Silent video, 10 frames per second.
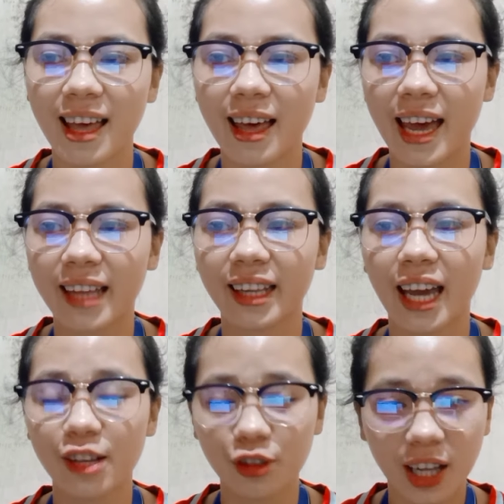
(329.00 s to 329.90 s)
And the
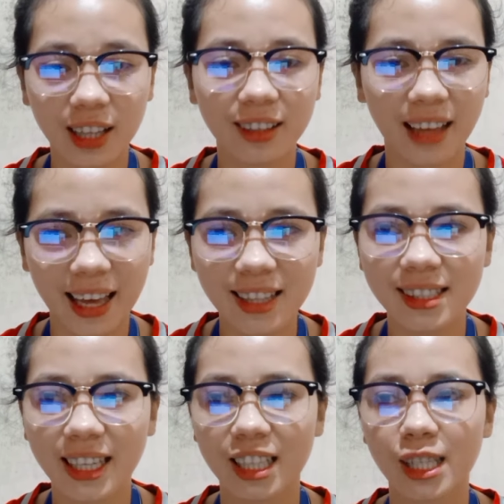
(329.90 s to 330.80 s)
adrenal
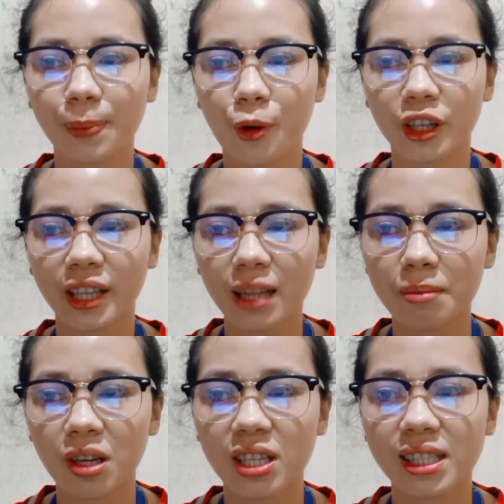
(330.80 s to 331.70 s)
glands, it is important
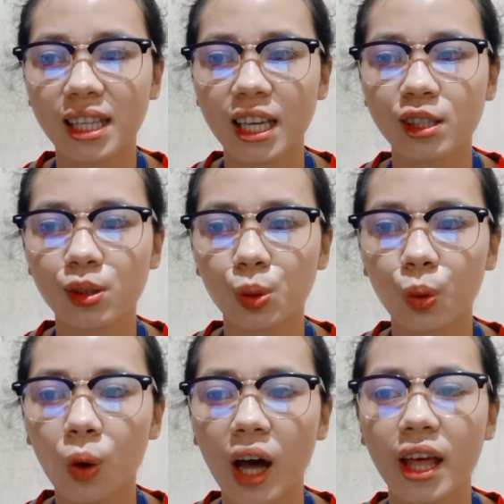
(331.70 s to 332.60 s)
because these
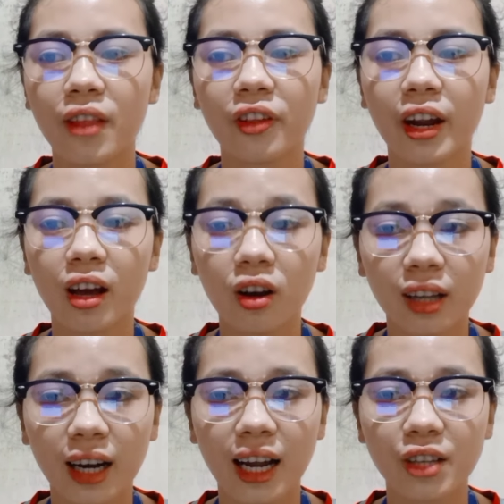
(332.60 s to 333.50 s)
two
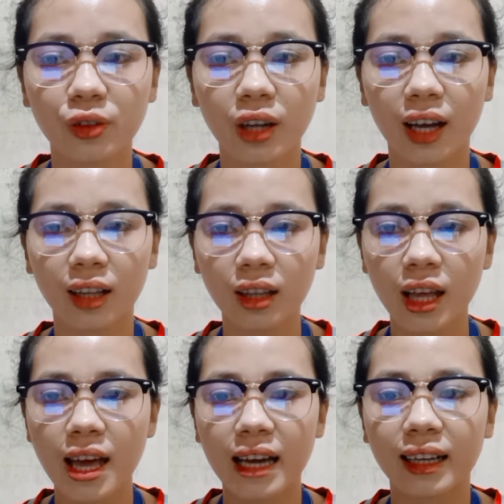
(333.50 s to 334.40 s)
triangular adrenal
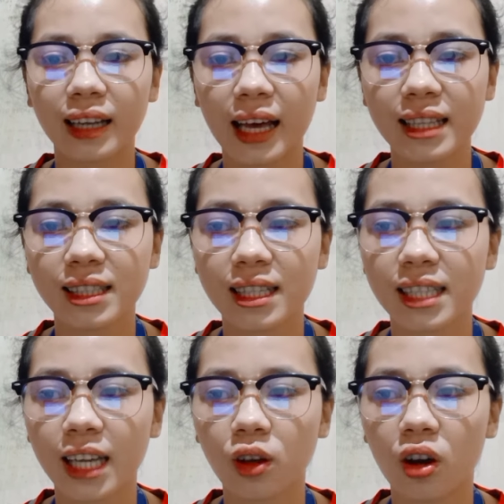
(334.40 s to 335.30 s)
glands
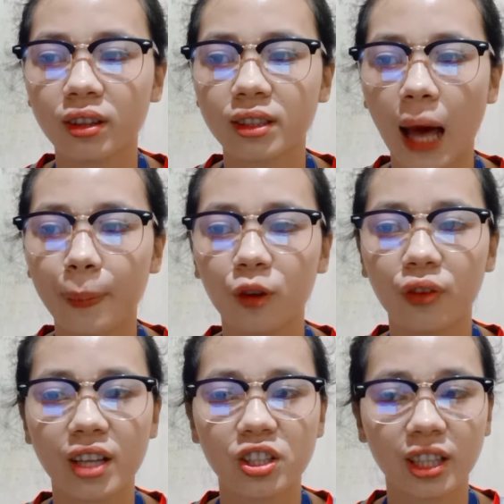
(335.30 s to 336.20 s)
sit on top of
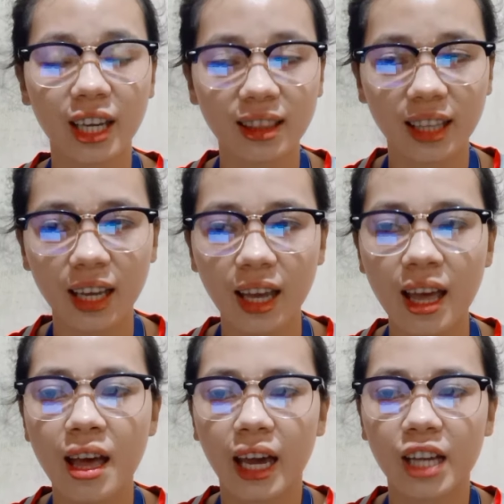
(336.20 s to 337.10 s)
each kidney,
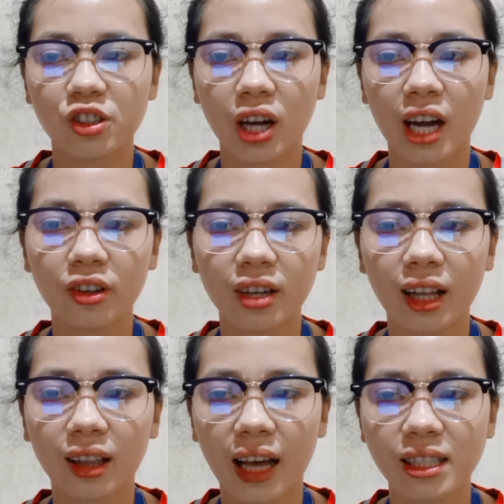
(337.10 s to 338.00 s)
and the adrenal
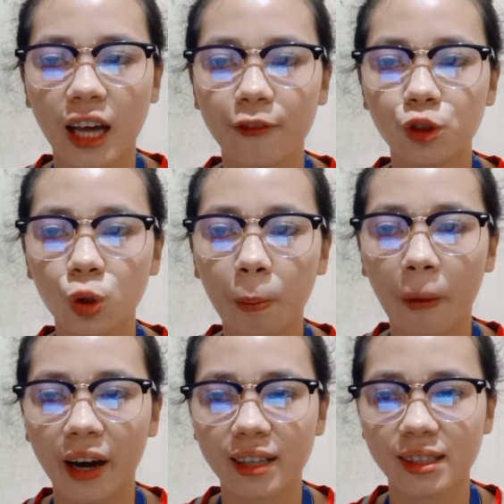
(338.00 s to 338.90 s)
glands have two
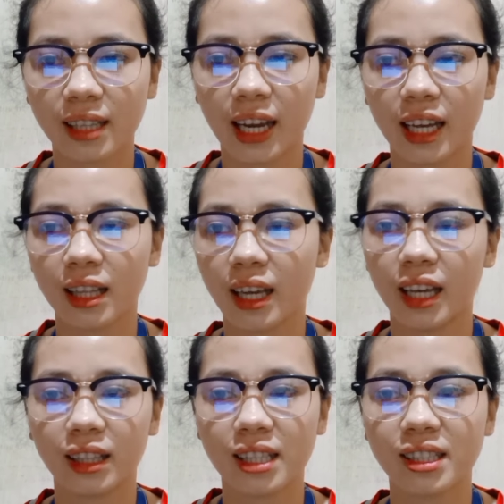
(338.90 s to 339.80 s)
parts, and
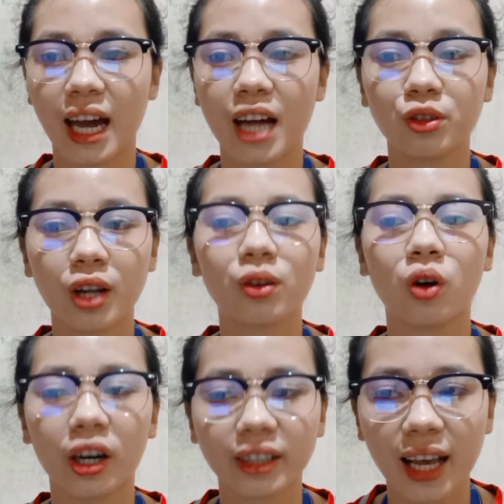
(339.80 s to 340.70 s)
it is the adrenal
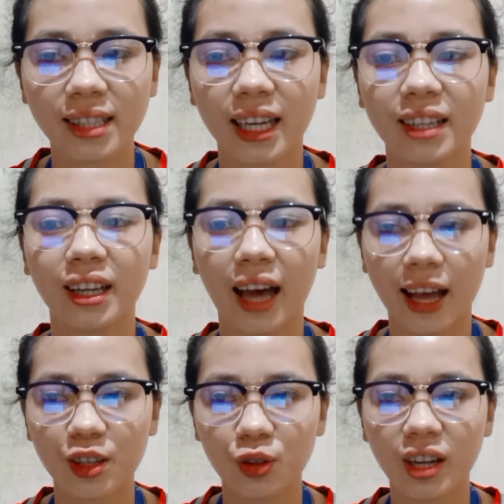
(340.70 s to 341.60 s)
cortex and the
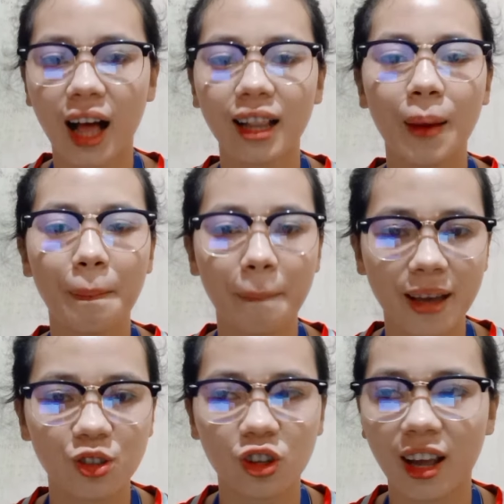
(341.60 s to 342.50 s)
adrenal
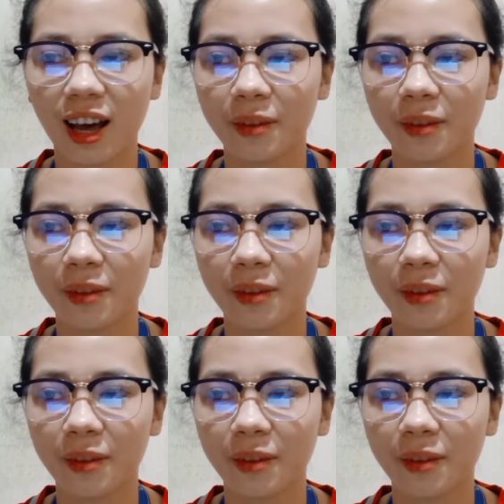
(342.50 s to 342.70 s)
medulla.